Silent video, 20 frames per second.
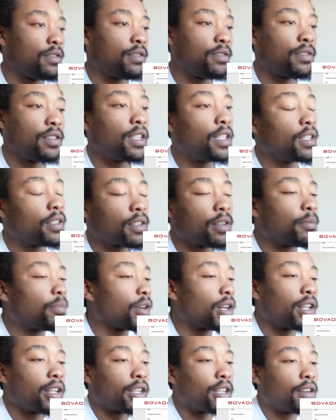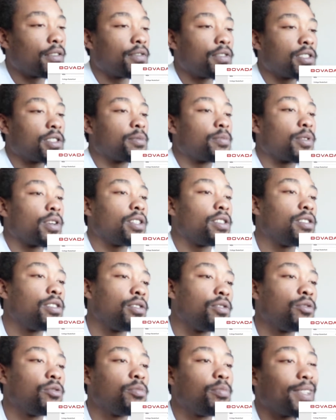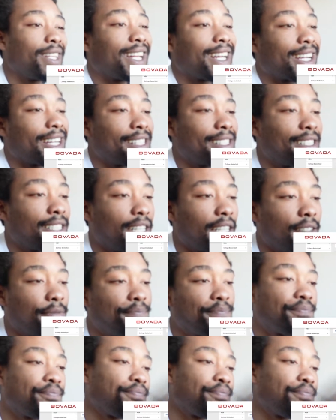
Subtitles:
He could probably cover the spread too, but like I said,